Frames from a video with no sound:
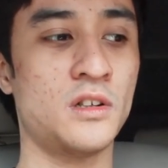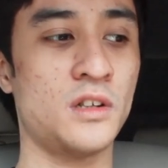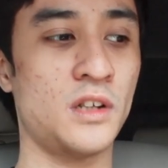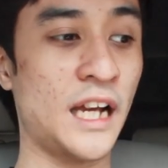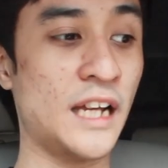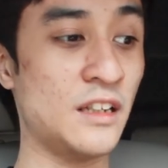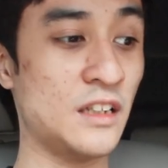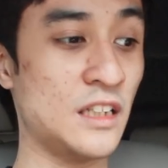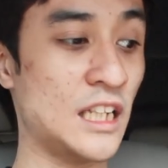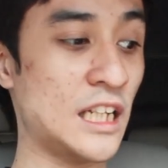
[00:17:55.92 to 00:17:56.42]

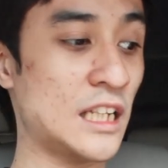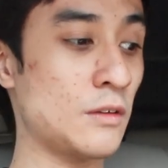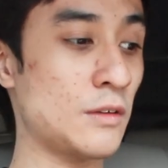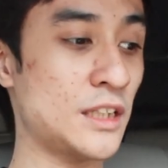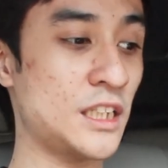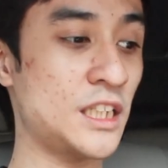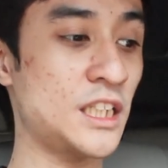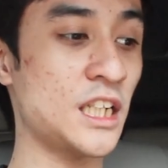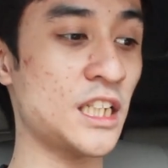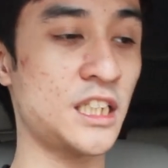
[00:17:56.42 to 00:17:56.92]
and that
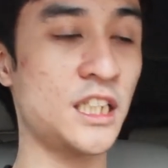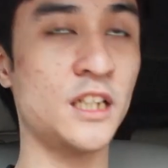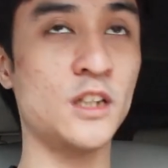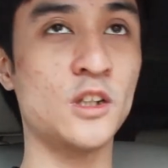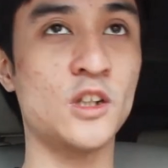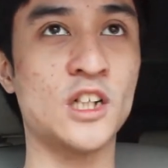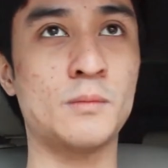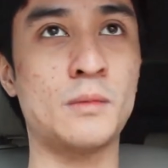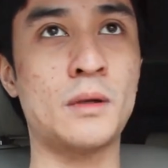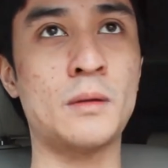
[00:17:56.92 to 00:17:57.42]
was just in
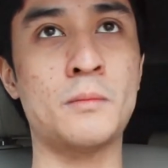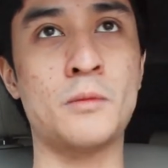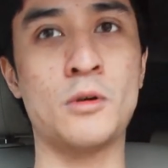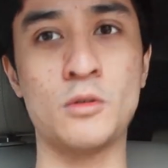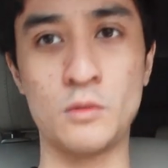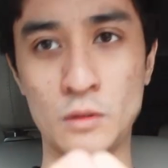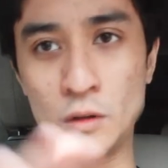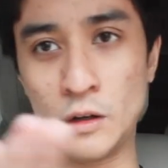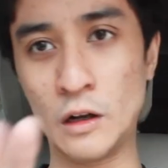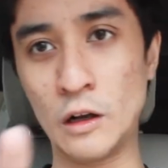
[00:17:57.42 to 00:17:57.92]
normal
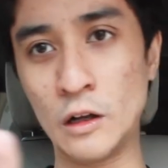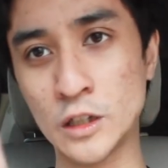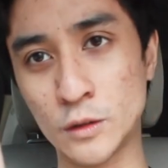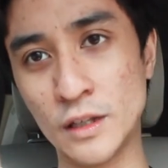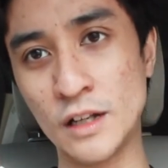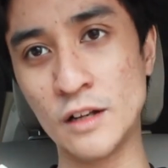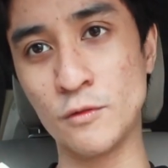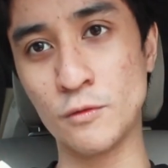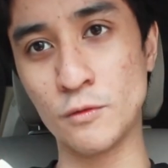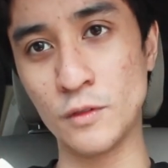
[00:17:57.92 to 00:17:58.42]
mode as
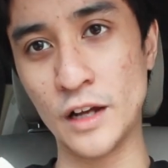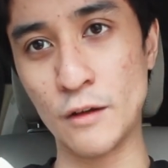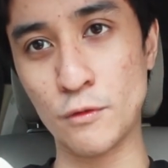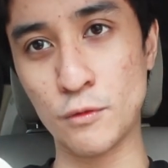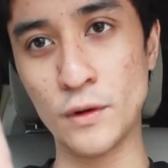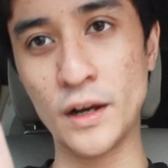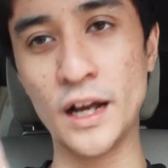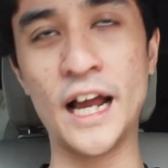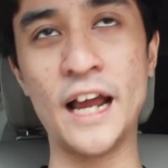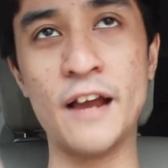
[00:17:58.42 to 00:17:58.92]
well
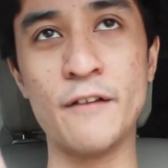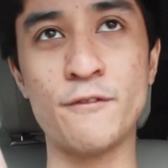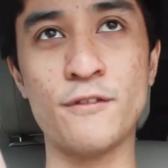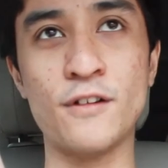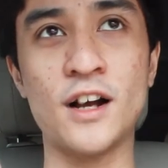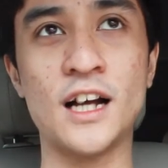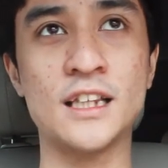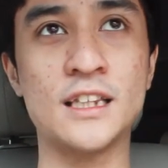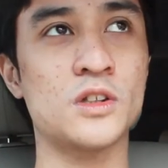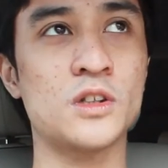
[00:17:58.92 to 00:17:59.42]
FYI I
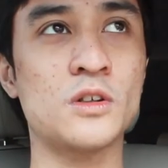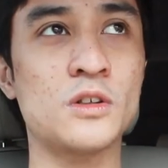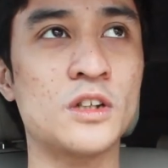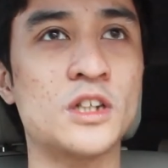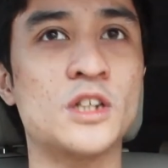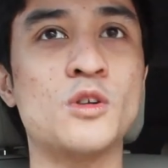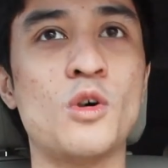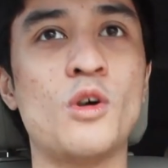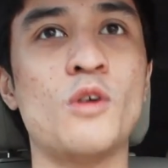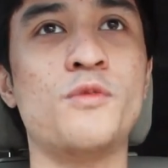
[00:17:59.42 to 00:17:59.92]
forgot so
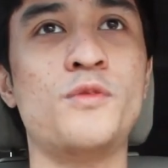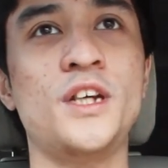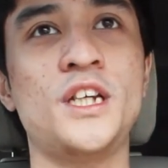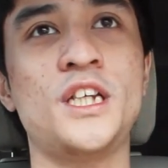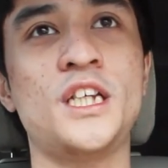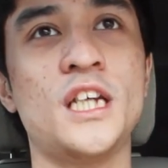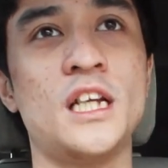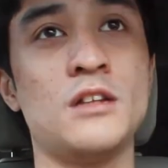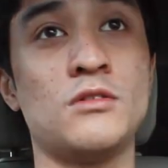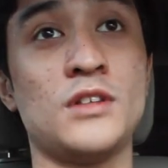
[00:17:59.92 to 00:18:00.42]
there's no
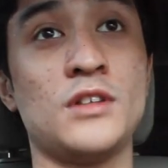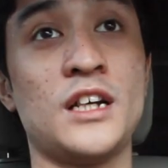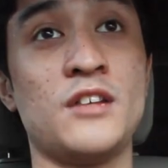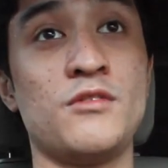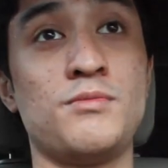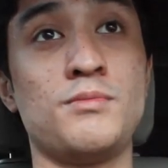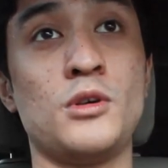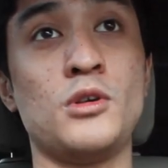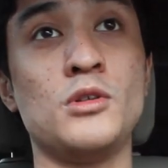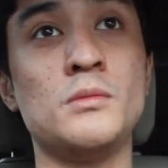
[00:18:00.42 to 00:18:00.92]
official
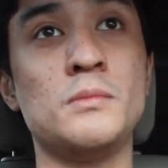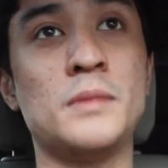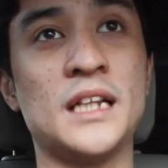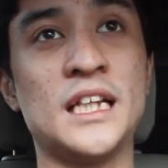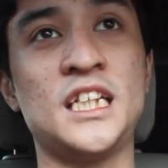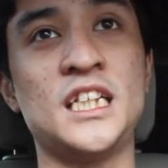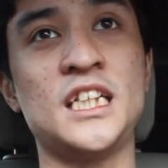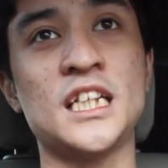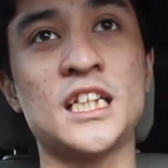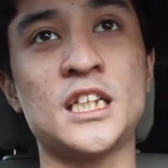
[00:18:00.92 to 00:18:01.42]
drive mode but
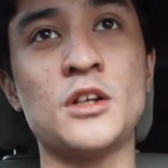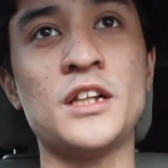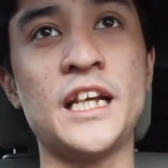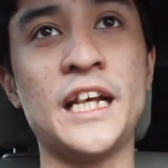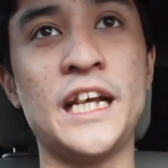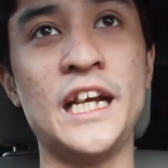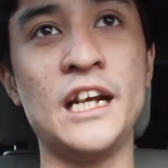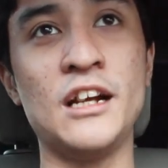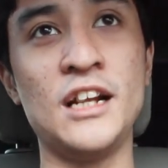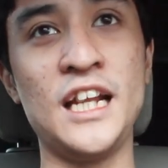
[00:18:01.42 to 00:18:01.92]
it's oh, just sorry, on the
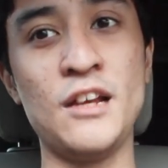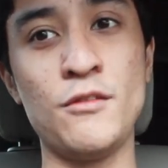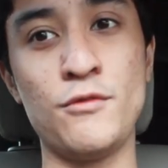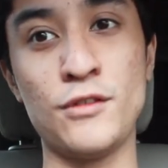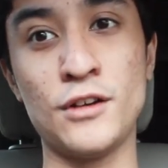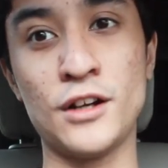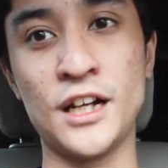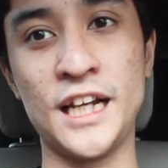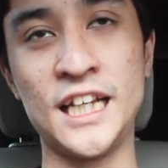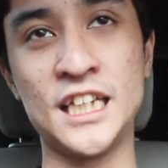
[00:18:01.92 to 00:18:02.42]
gear sorry.
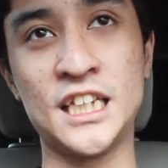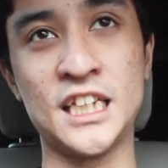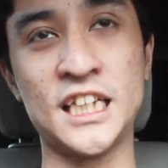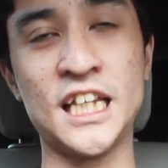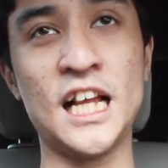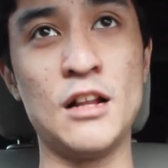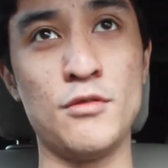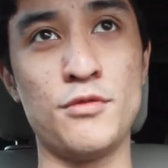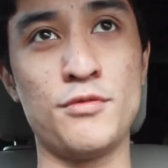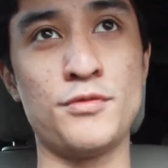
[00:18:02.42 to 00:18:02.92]
lever
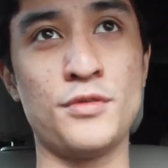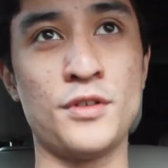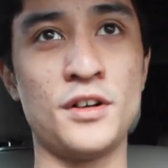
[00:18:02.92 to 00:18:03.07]
itself